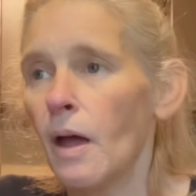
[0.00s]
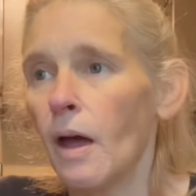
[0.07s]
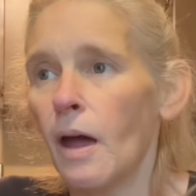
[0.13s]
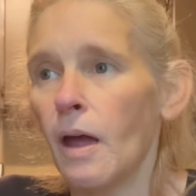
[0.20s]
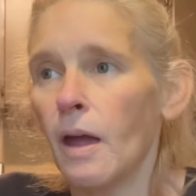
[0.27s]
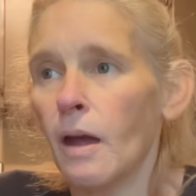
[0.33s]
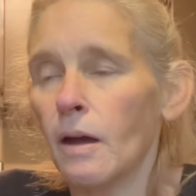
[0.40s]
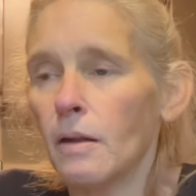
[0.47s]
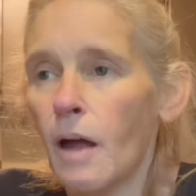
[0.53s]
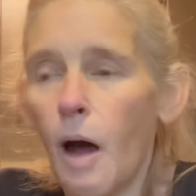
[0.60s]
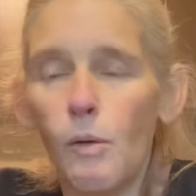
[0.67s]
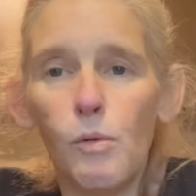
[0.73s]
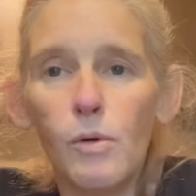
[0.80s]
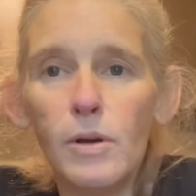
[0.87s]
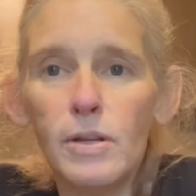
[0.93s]
and I
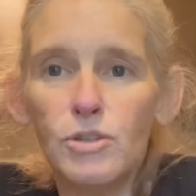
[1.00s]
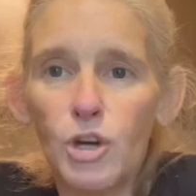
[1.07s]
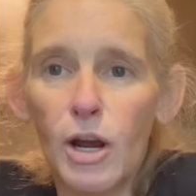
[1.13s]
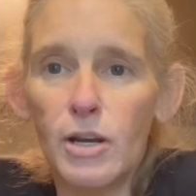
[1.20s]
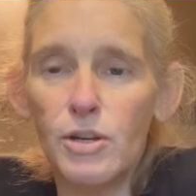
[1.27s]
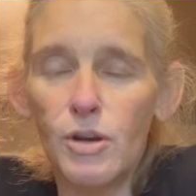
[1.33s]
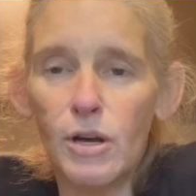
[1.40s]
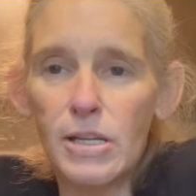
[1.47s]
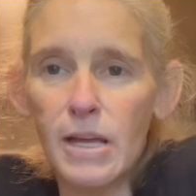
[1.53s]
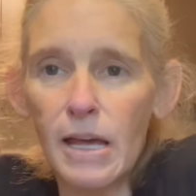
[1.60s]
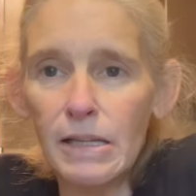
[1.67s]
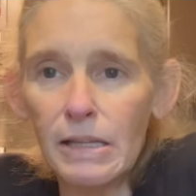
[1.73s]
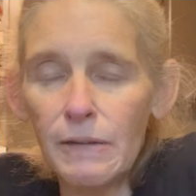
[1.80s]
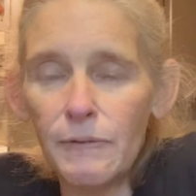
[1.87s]
want to try to do a daily